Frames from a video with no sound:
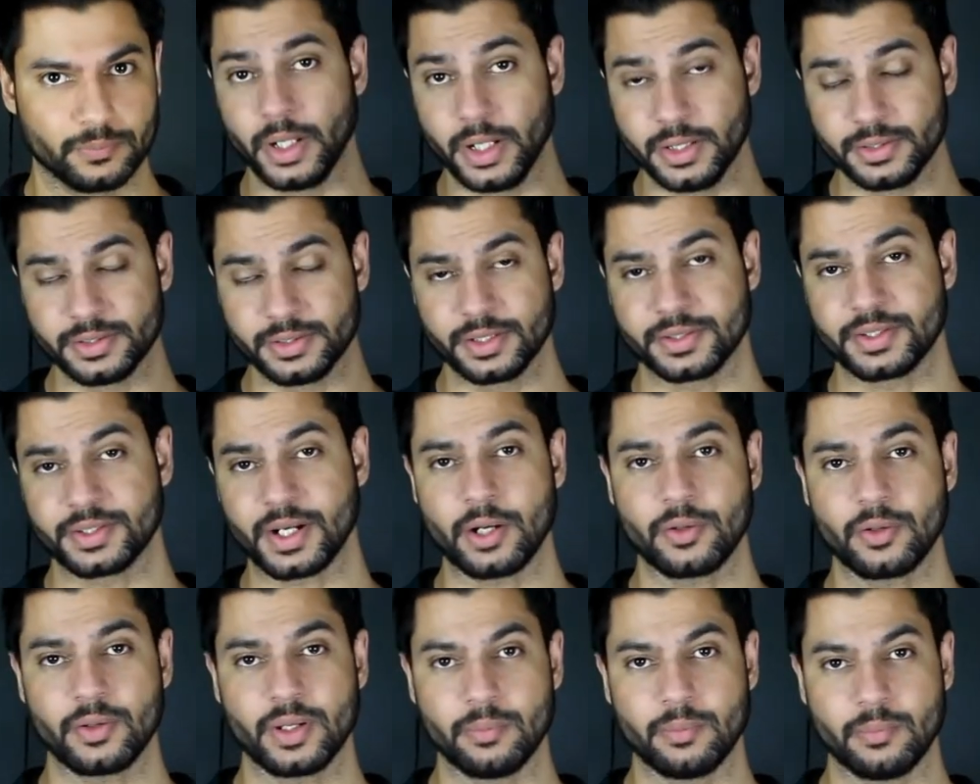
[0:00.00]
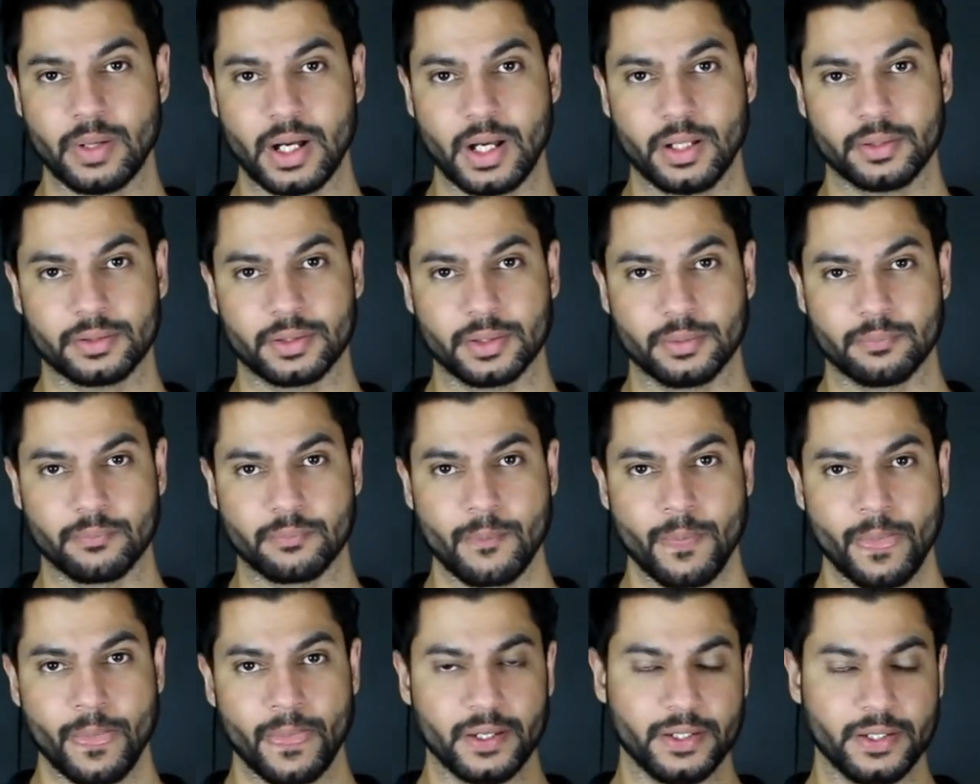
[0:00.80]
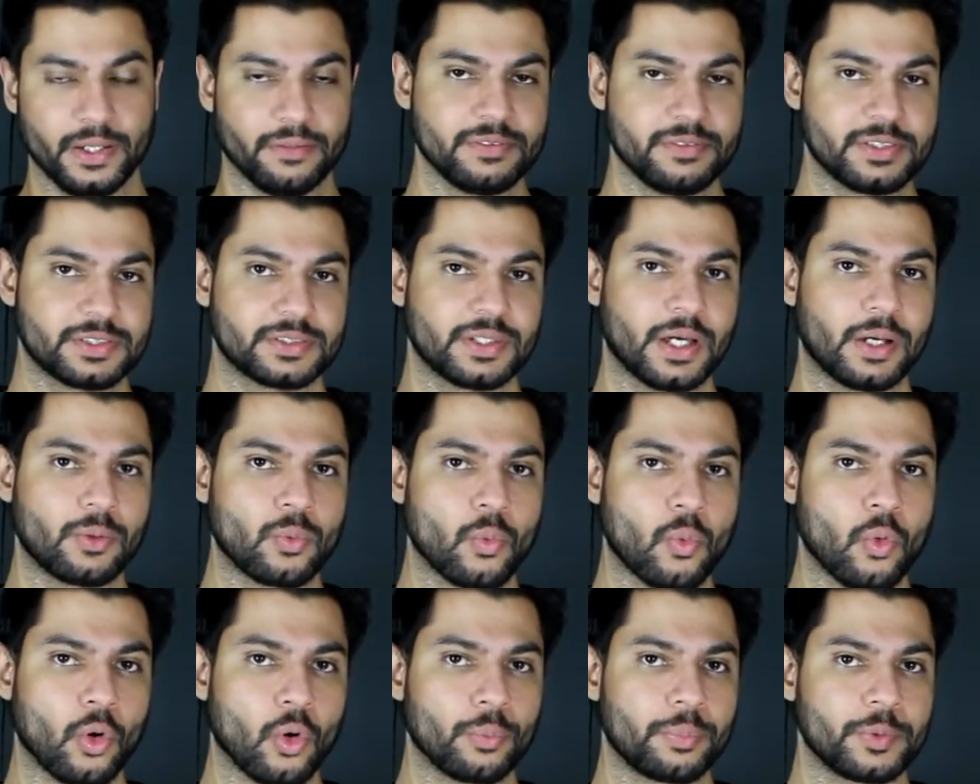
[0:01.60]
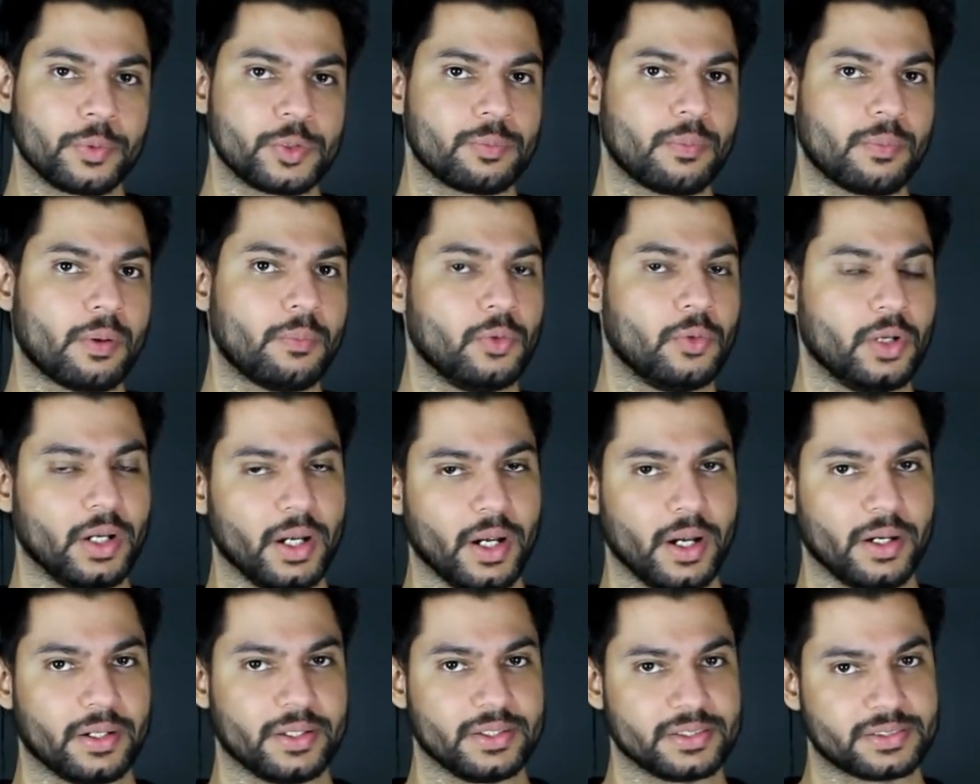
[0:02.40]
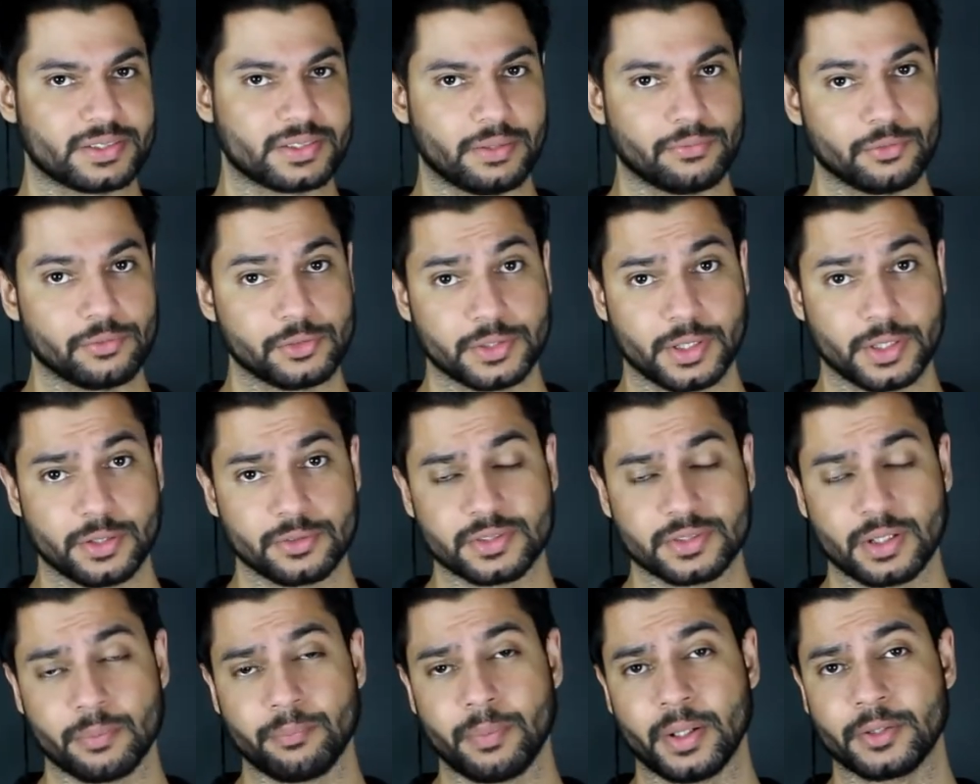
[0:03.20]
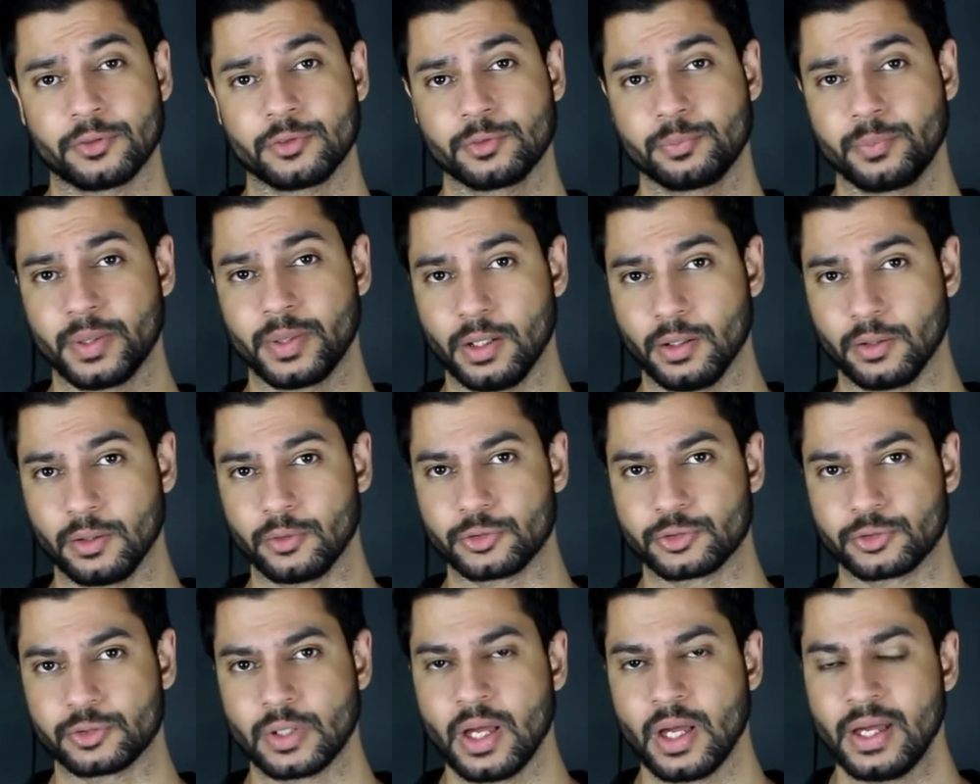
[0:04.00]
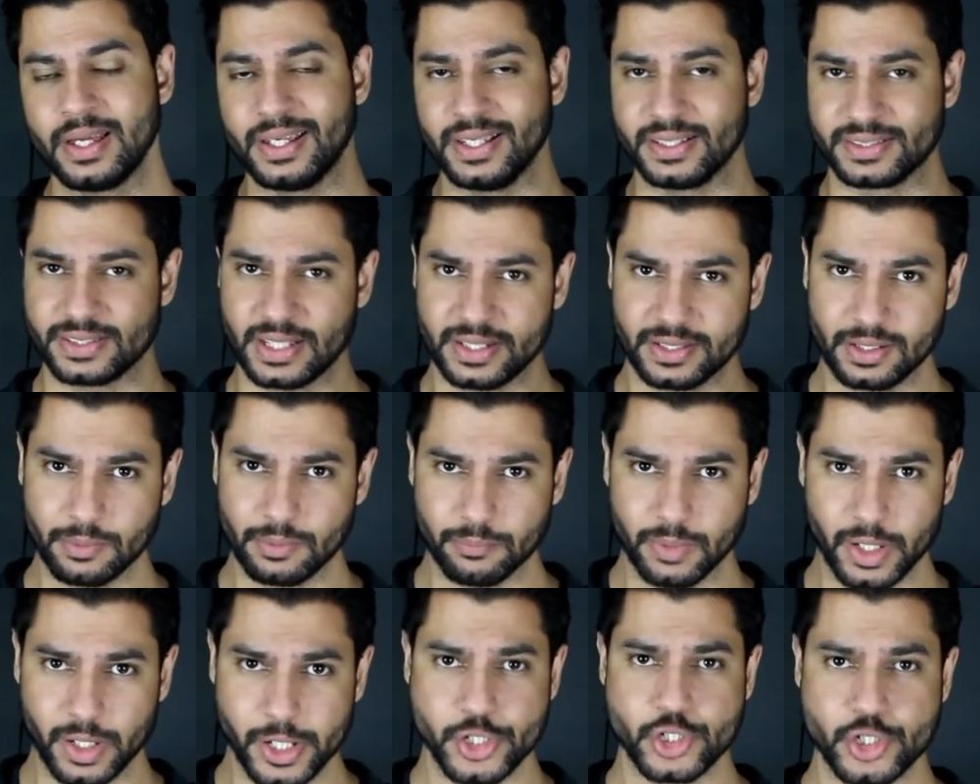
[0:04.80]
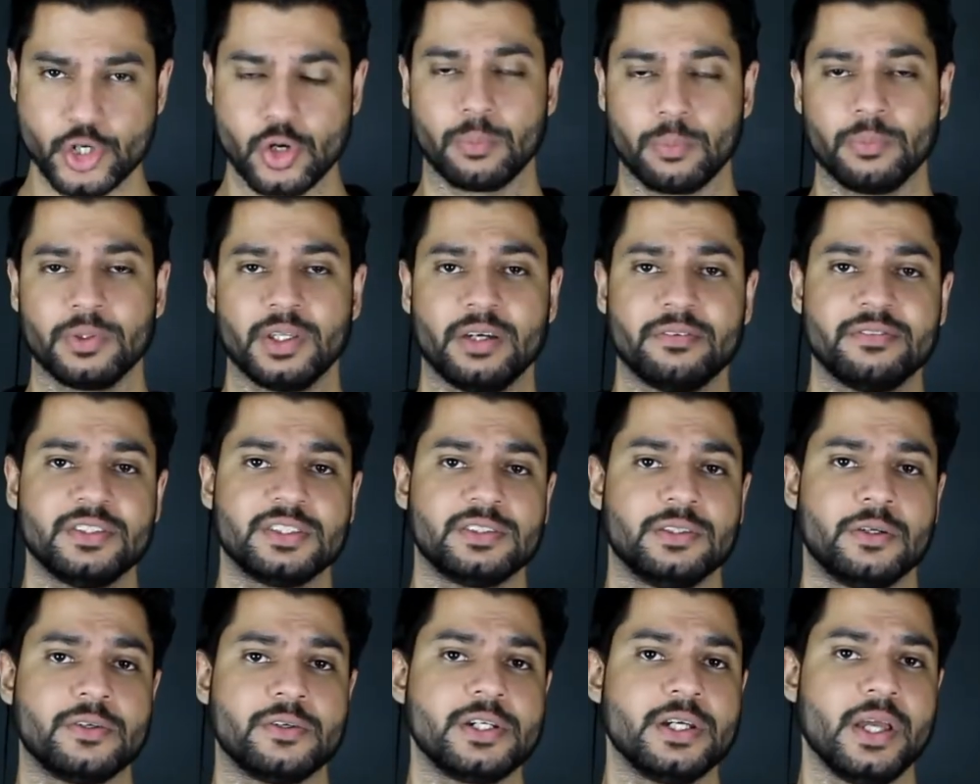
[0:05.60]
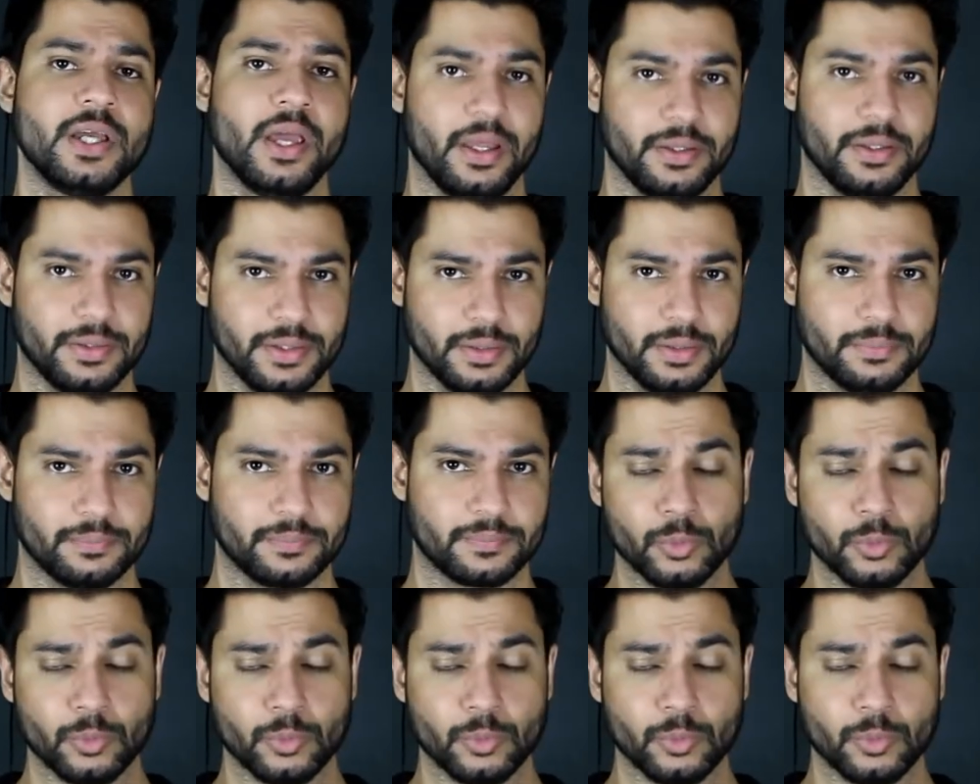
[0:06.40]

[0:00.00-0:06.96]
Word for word: They entered the woods and spotted the body of a woman who was wearing white shoes, just like in her visions.